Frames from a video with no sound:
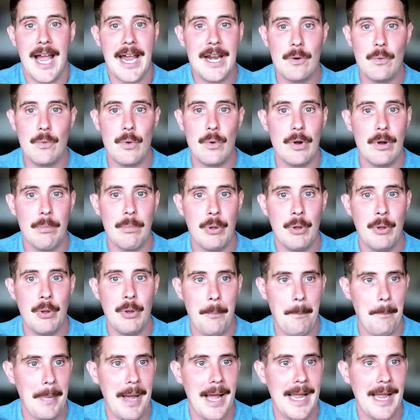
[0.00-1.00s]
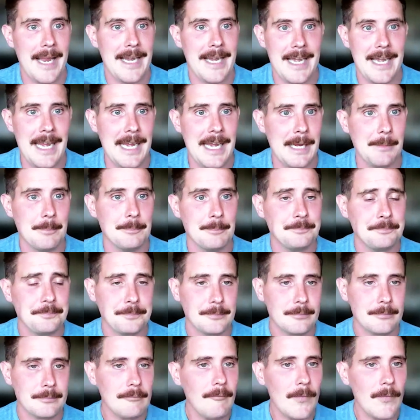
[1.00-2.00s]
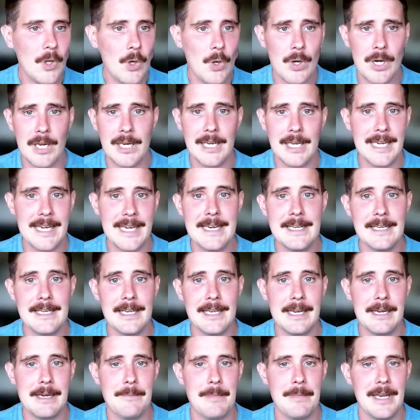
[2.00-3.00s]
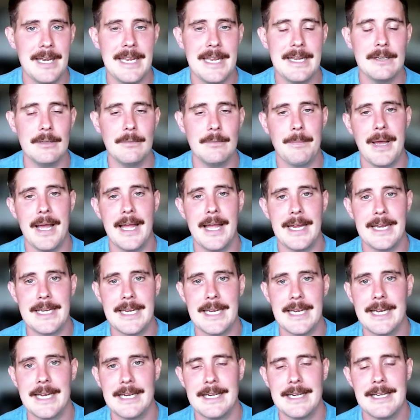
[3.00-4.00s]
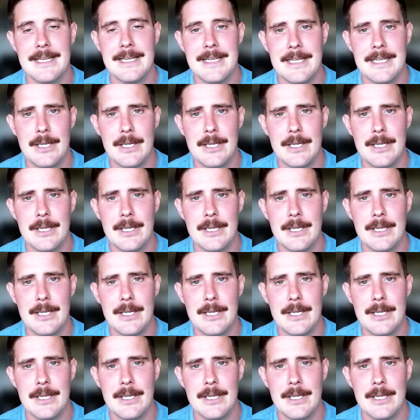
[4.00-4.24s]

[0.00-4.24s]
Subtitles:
I don't want to put my name on a legal binding,